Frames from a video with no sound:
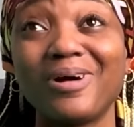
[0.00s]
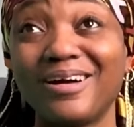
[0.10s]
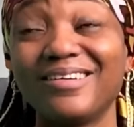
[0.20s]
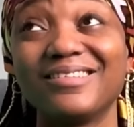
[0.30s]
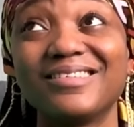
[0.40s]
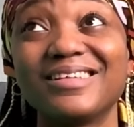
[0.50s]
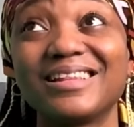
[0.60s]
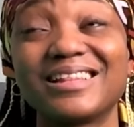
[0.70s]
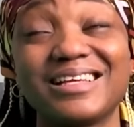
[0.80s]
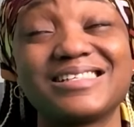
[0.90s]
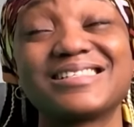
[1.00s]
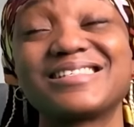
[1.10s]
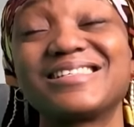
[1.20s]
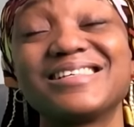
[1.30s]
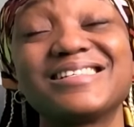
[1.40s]
wow,
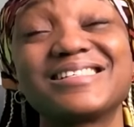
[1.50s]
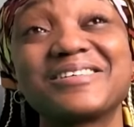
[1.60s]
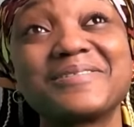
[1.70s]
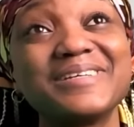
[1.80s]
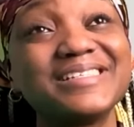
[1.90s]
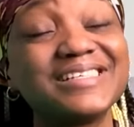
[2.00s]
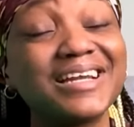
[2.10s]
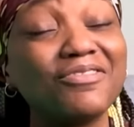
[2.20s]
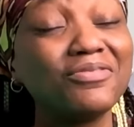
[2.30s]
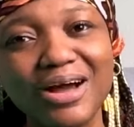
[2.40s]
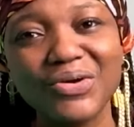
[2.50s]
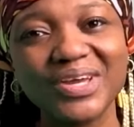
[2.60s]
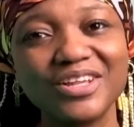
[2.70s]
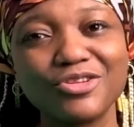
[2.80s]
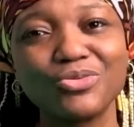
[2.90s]
that's it's crazy. Now, how
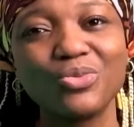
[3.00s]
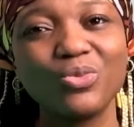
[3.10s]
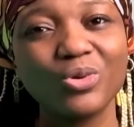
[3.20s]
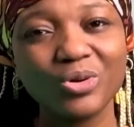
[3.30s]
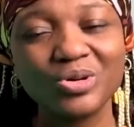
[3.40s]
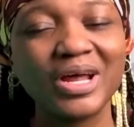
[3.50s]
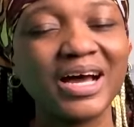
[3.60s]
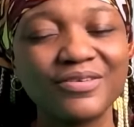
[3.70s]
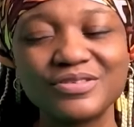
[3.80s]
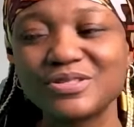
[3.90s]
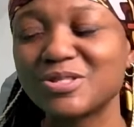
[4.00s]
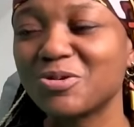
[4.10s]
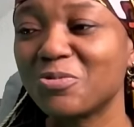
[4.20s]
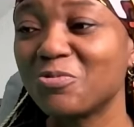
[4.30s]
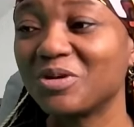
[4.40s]
can the world have
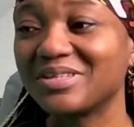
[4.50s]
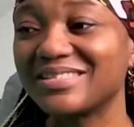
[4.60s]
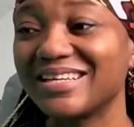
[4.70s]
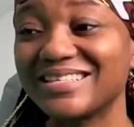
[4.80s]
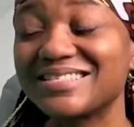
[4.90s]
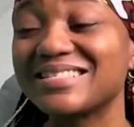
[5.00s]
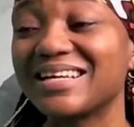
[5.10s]
someone as